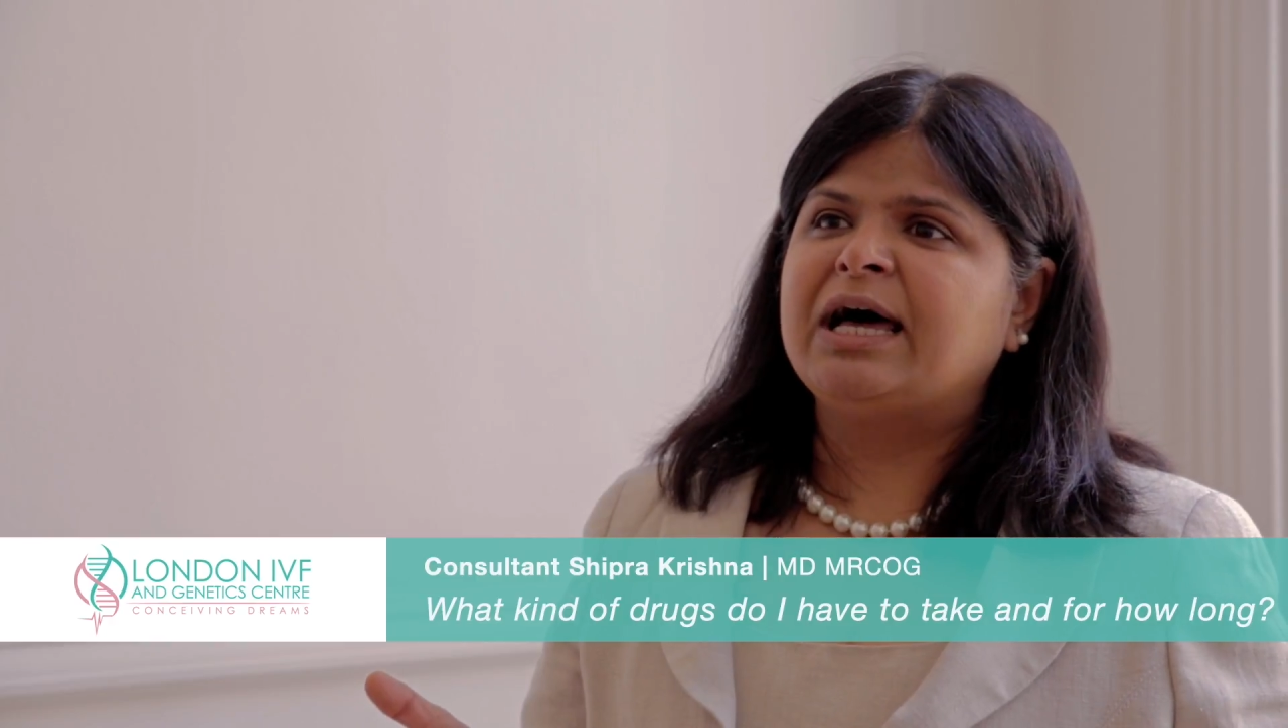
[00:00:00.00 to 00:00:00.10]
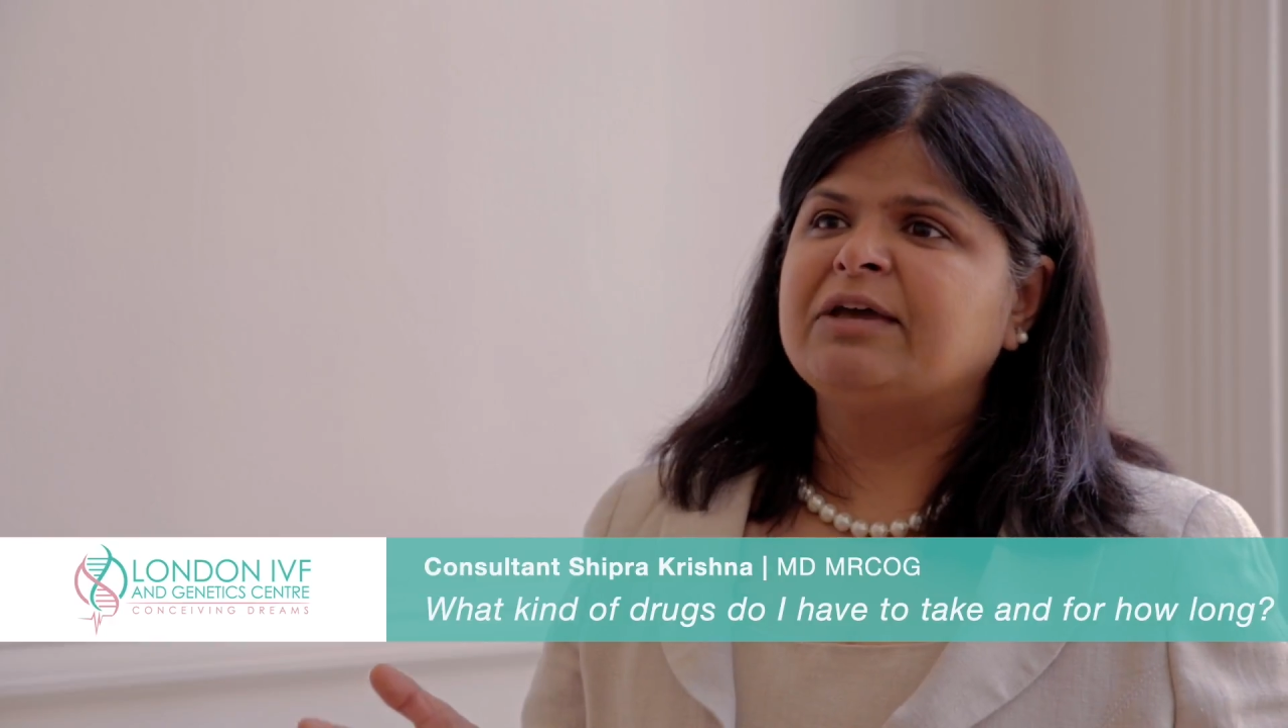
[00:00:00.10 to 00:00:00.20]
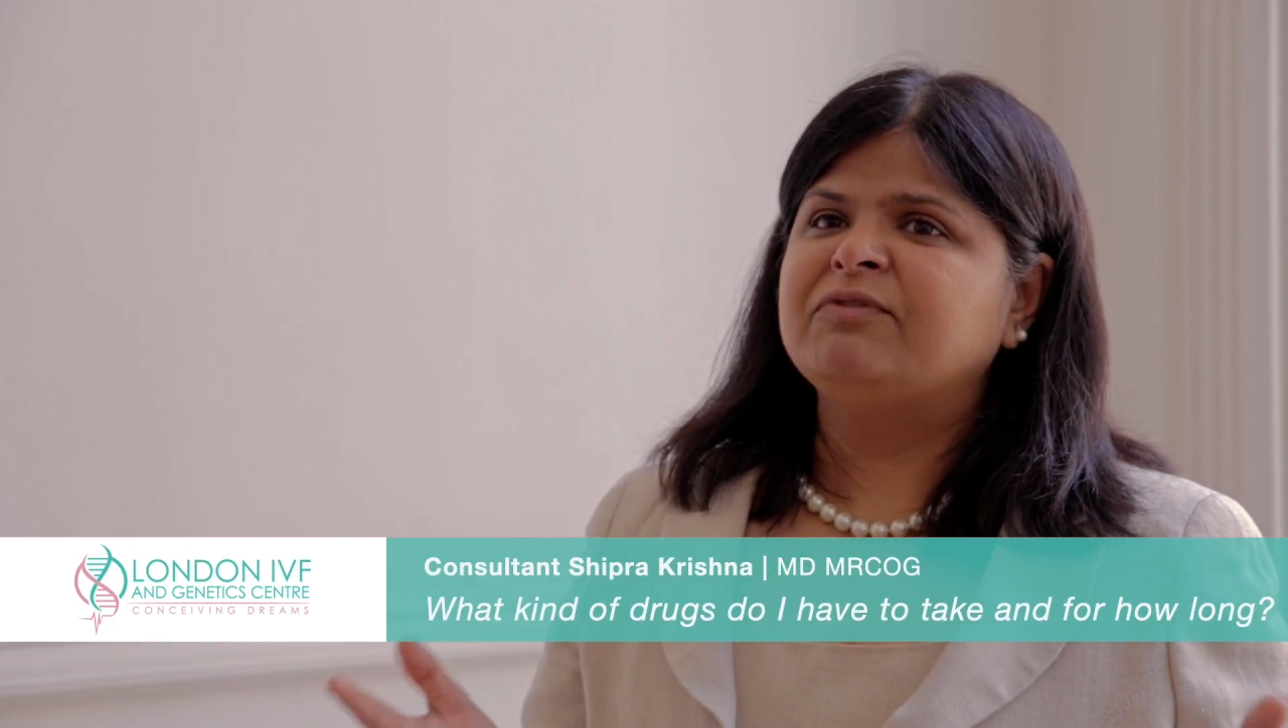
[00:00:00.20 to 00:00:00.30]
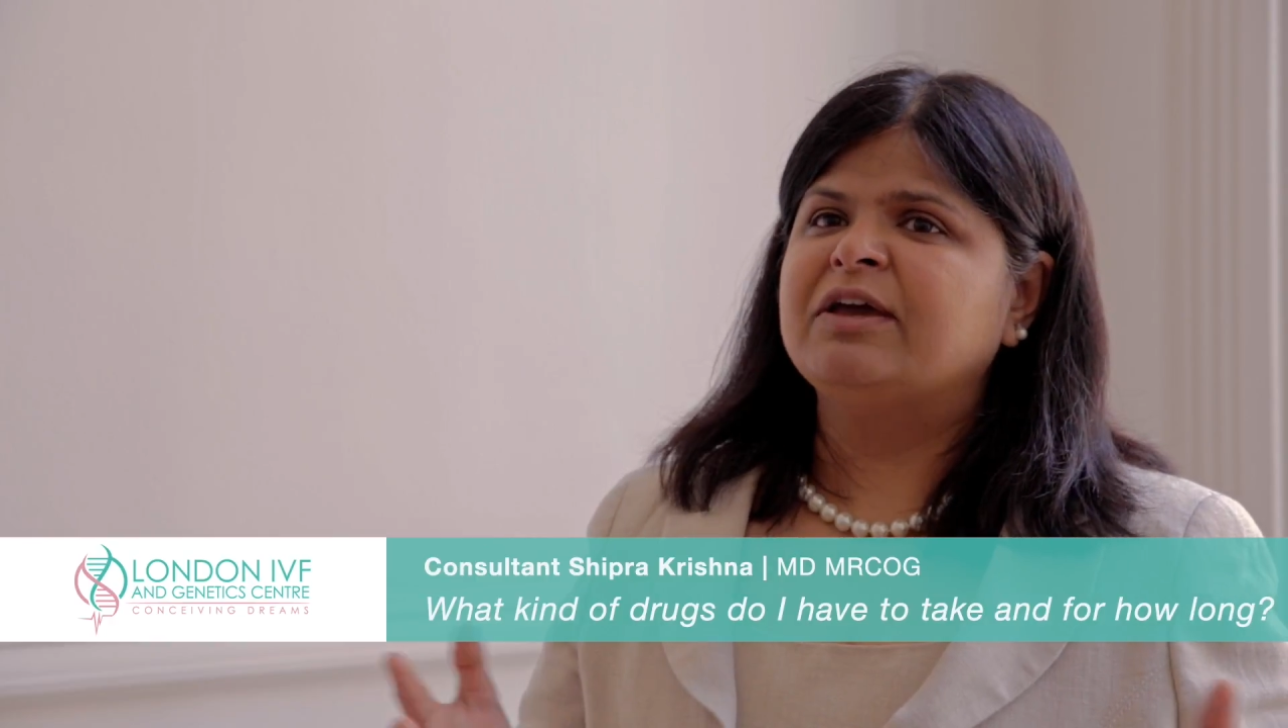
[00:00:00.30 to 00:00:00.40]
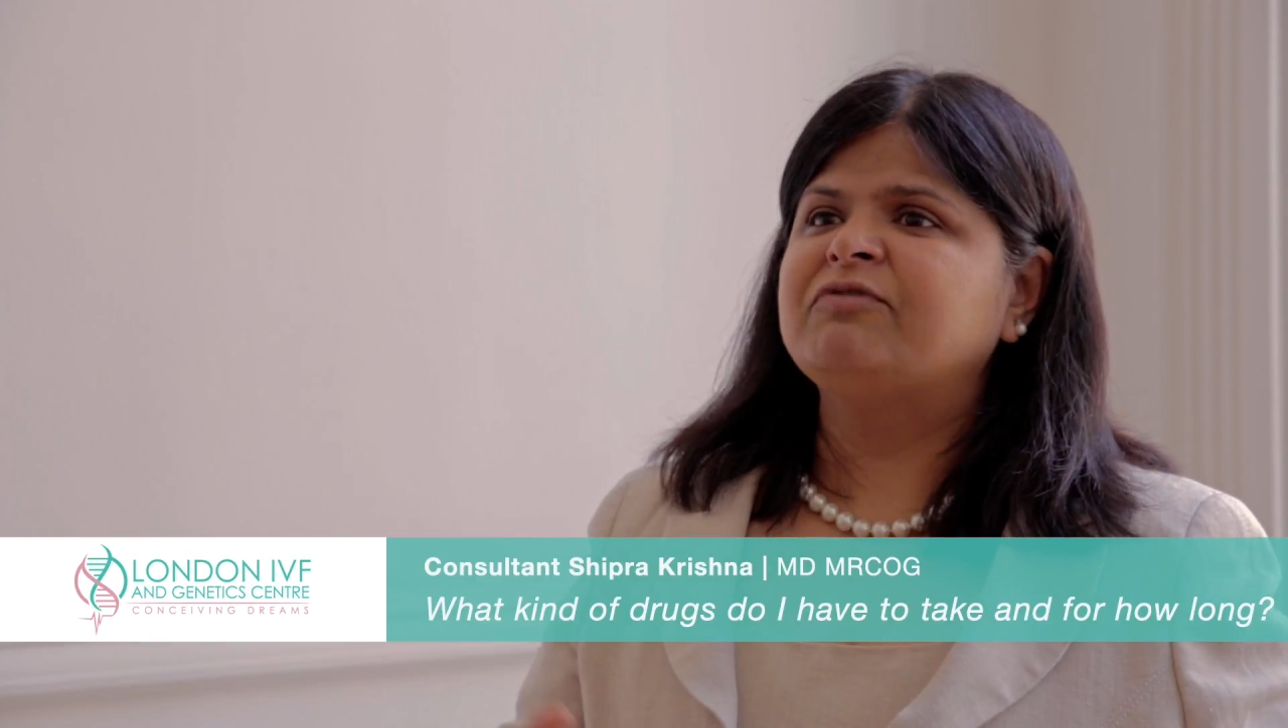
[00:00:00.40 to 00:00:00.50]

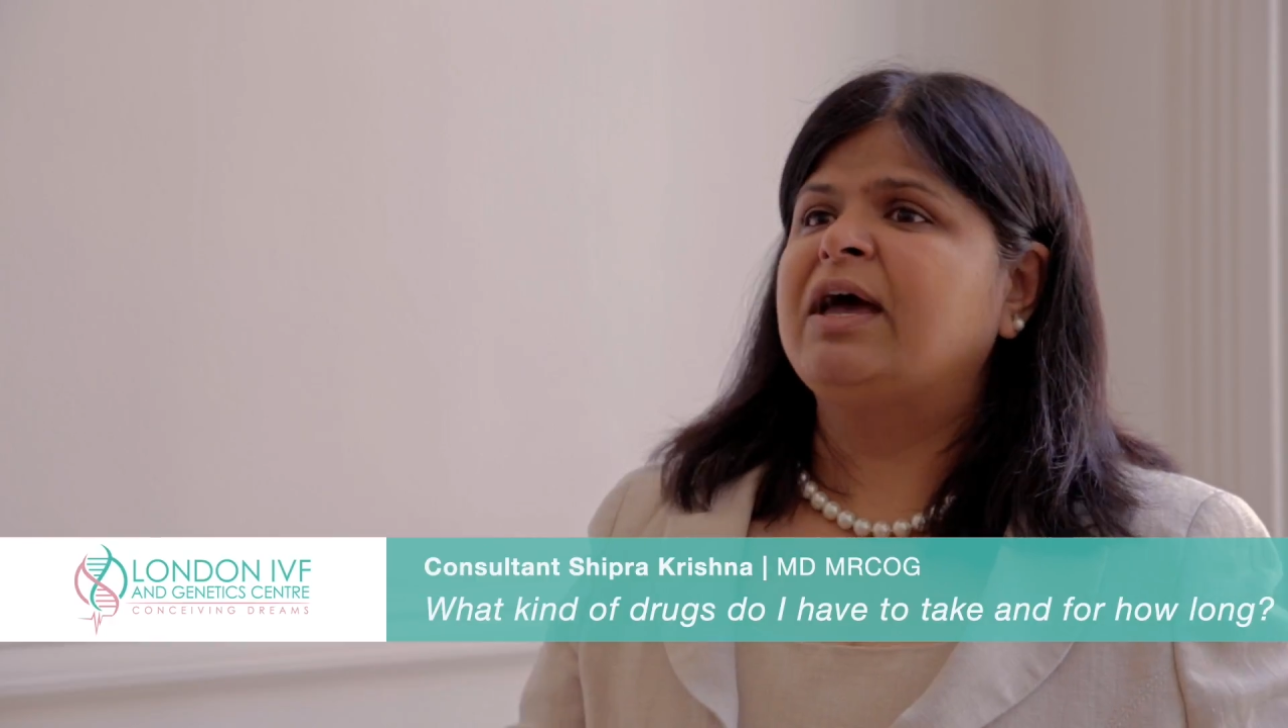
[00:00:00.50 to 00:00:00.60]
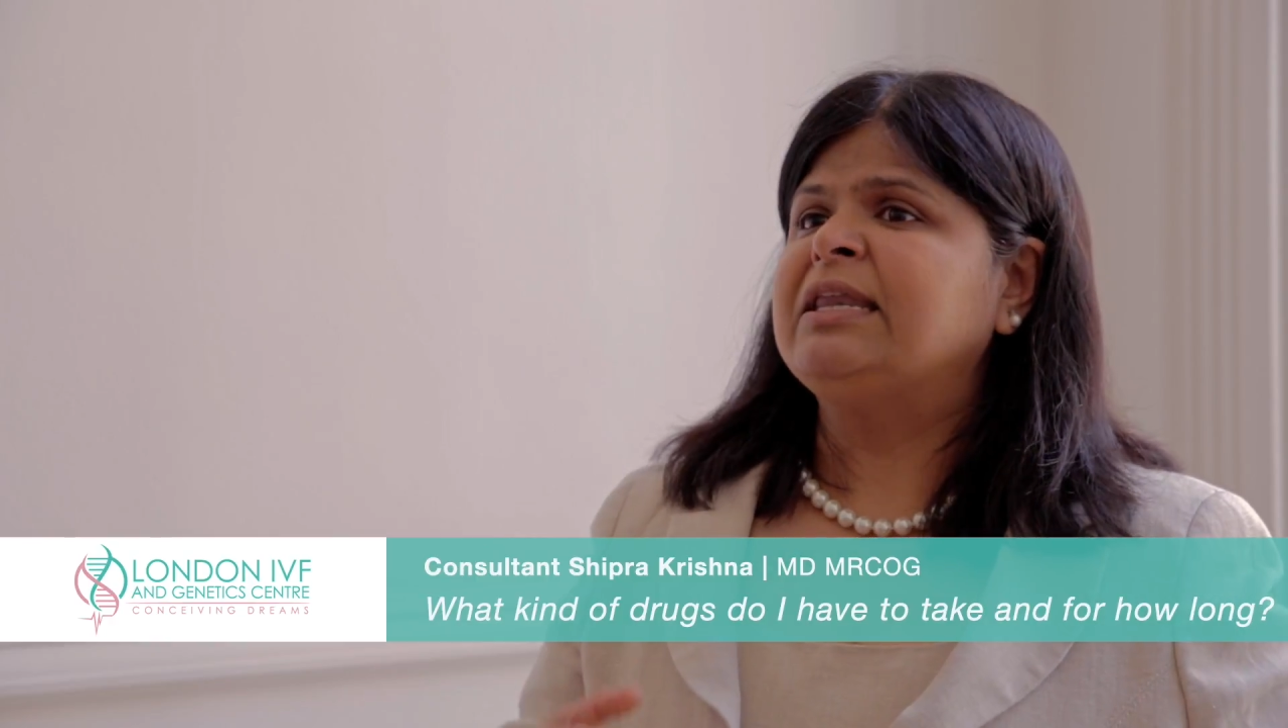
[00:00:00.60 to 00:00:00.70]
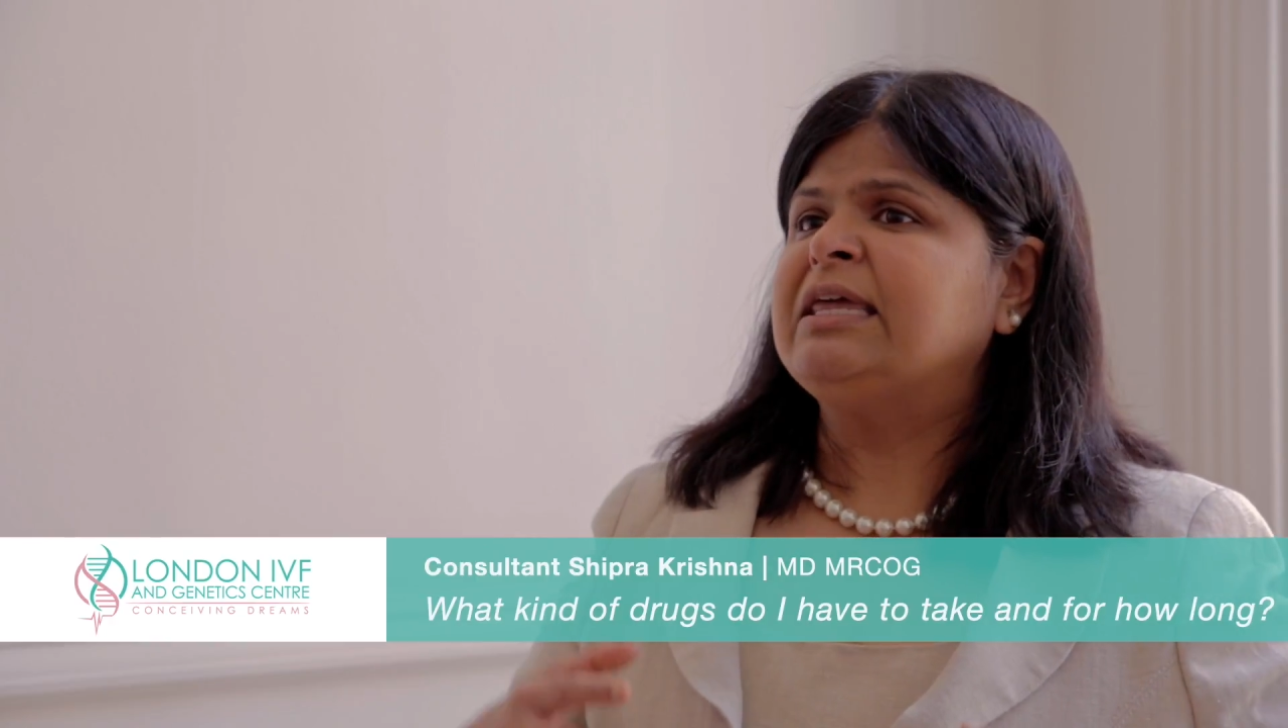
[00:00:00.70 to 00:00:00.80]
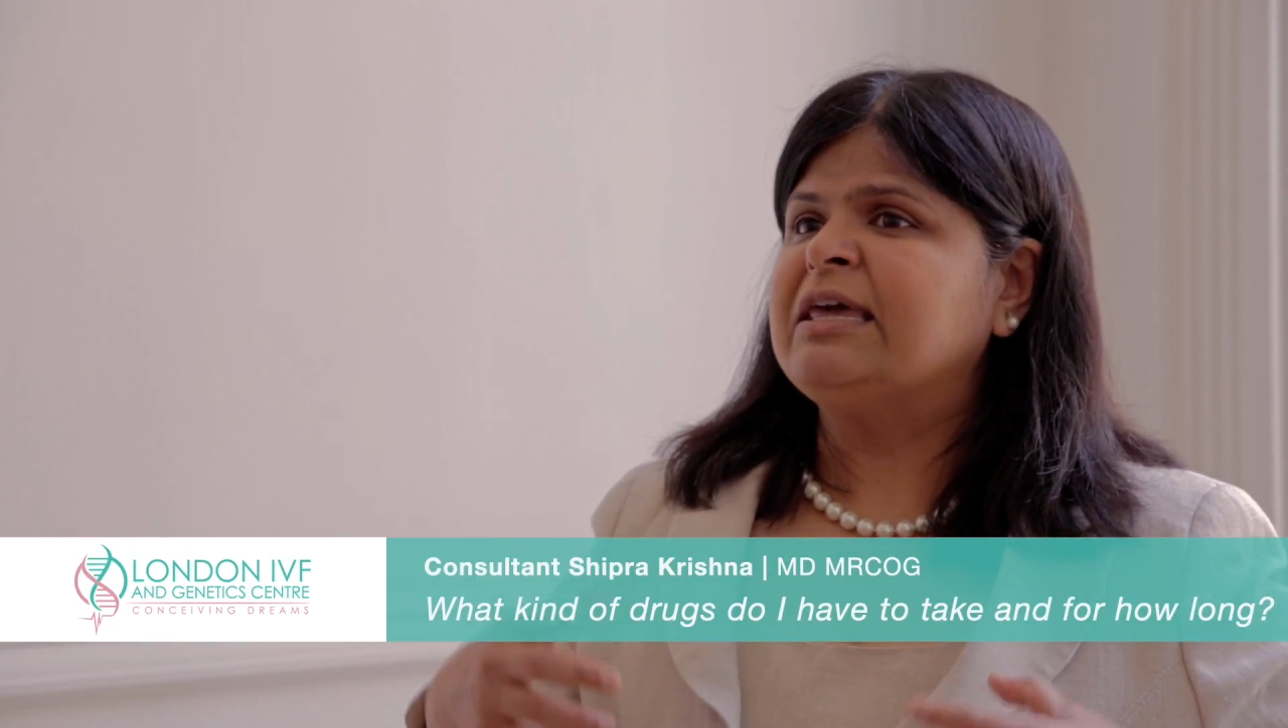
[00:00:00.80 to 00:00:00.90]
IVF and